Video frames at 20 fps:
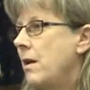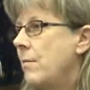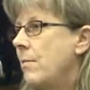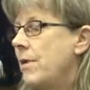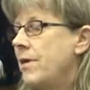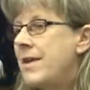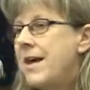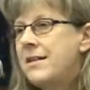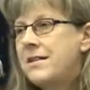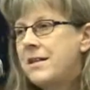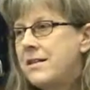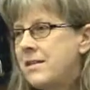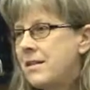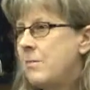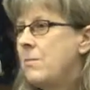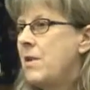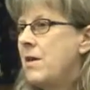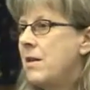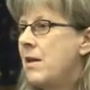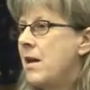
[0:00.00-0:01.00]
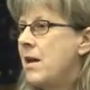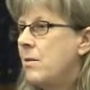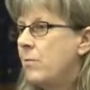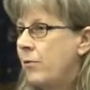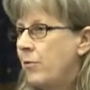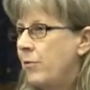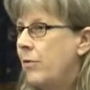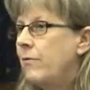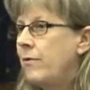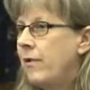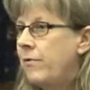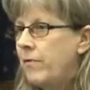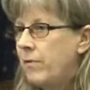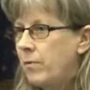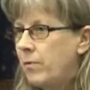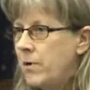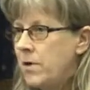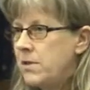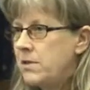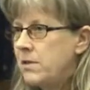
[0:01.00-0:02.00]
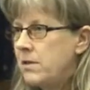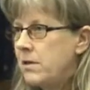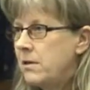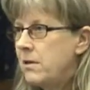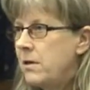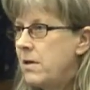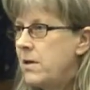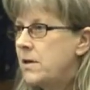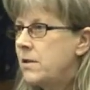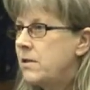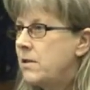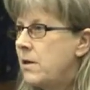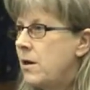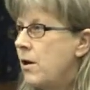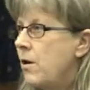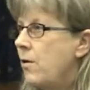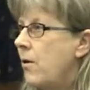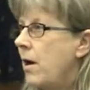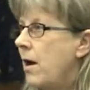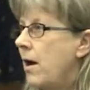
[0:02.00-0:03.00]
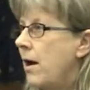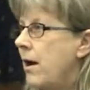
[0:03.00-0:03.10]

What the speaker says: But that doesn't mean they approve of the reason. So